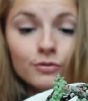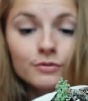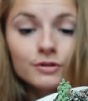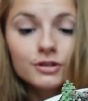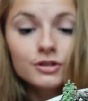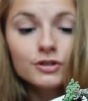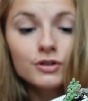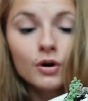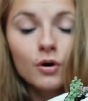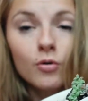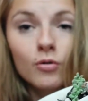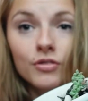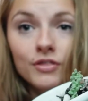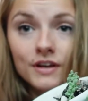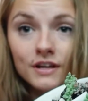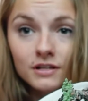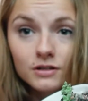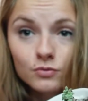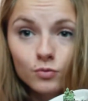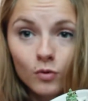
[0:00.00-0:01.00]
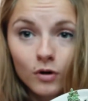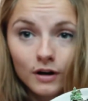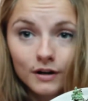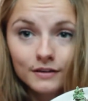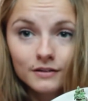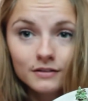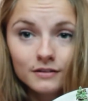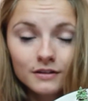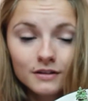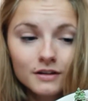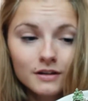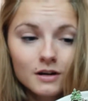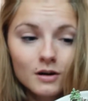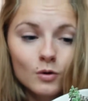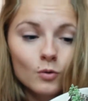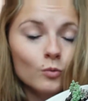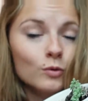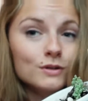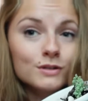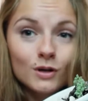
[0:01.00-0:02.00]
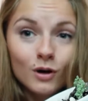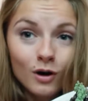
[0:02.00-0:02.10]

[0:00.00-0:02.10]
So this one was